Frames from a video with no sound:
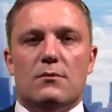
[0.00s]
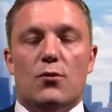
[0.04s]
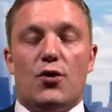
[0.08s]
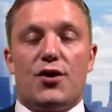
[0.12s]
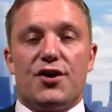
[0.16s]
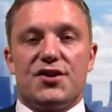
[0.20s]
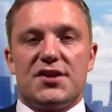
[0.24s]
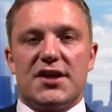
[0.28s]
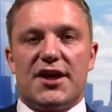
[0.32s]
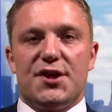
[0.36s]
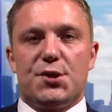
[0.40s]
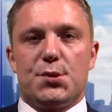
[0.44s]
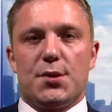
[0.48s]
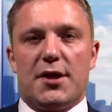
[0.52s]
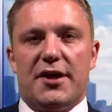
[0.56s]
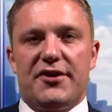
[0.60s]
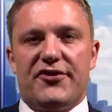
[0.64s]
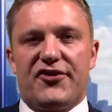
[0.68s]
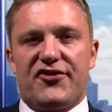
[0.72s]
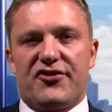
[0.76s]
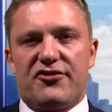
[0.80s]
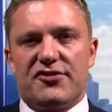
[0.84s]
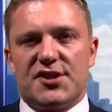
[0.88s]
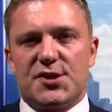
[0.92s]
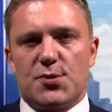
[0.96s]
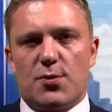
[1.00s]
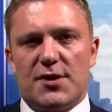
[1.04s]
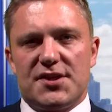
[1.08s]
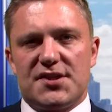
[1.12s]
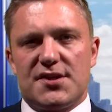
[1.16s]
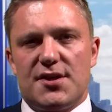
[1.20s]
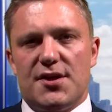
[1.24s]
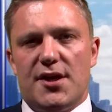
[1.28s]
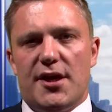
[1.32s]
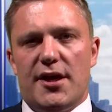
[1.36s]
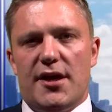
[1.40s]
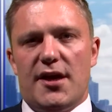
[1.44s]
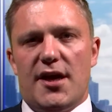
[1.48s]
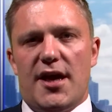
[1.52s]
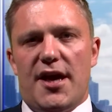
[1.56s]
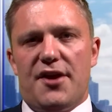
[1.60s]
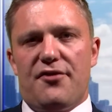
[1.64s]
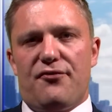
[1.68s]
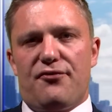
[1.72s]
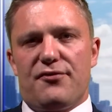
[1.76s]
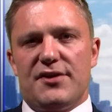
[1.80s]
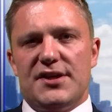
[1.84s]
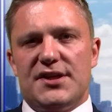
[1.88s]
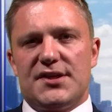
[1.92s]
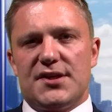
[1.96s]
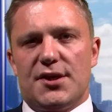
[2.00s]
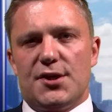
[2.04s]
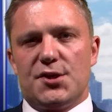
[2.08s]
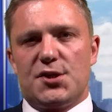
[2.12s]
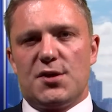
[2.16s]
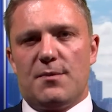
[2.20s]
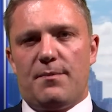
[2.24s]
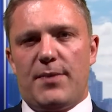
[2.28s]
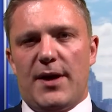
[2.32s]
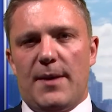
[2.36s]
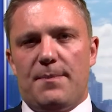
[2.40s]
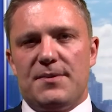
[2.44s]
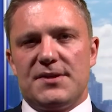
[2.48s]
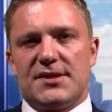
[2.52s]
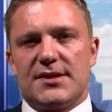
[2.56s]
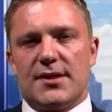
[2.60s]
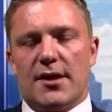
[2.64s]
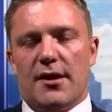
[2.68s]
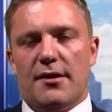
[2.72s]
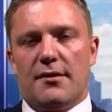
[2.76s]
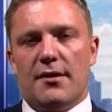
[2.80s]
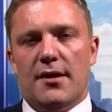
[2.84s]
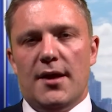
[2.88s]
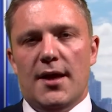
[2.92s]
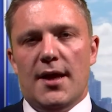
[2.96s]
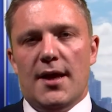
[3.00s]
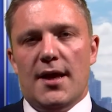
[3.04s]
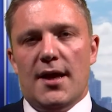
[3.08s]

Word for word: good day, traders. Chris Weston here, Head of Research at Pepperstone.